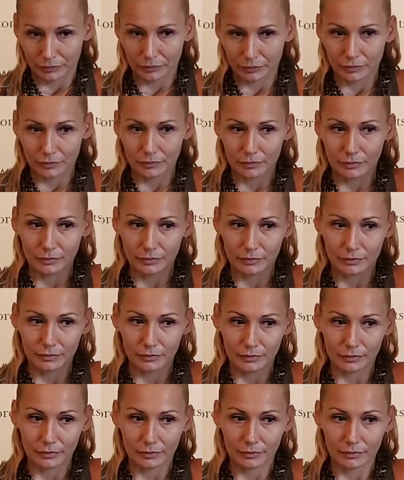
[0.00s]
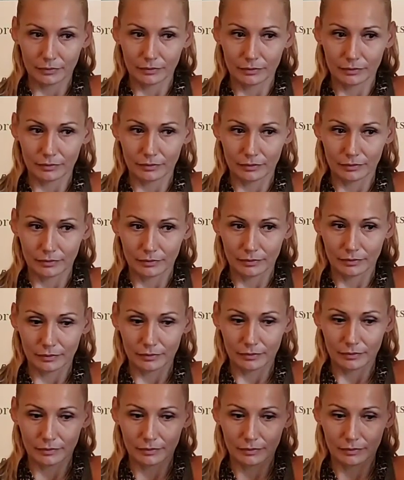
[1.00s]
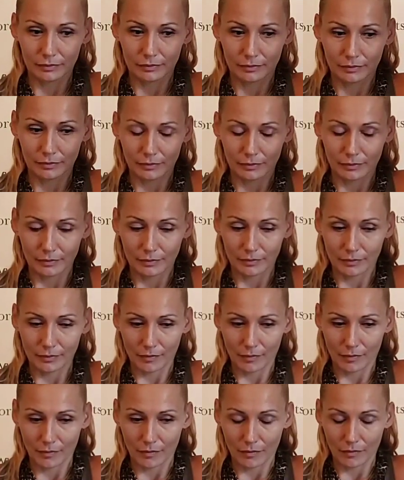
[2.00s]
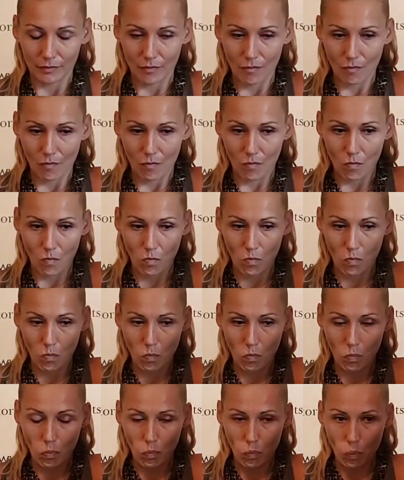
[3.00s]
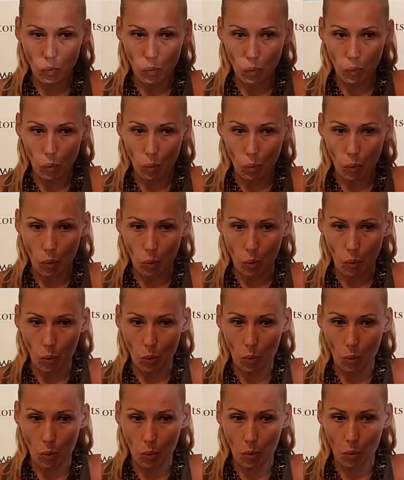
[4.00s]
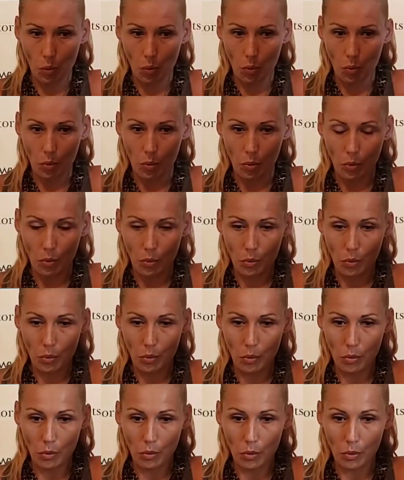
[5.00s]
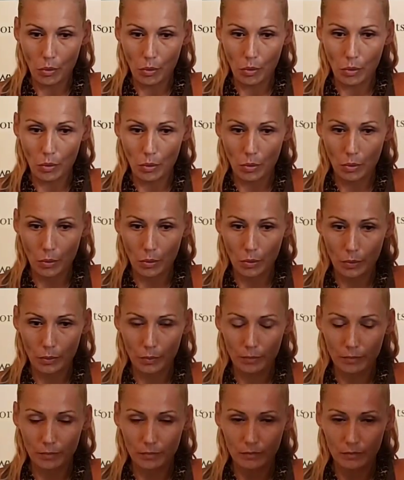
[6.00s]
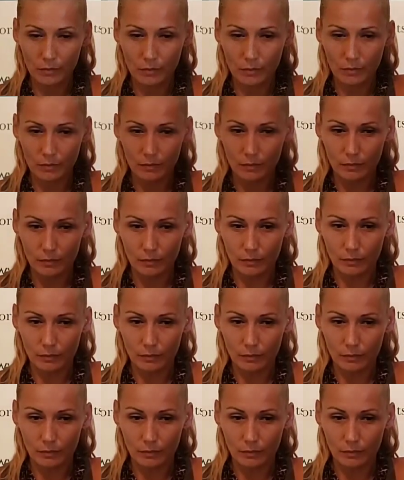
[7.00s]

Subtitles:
This person isn't speaking.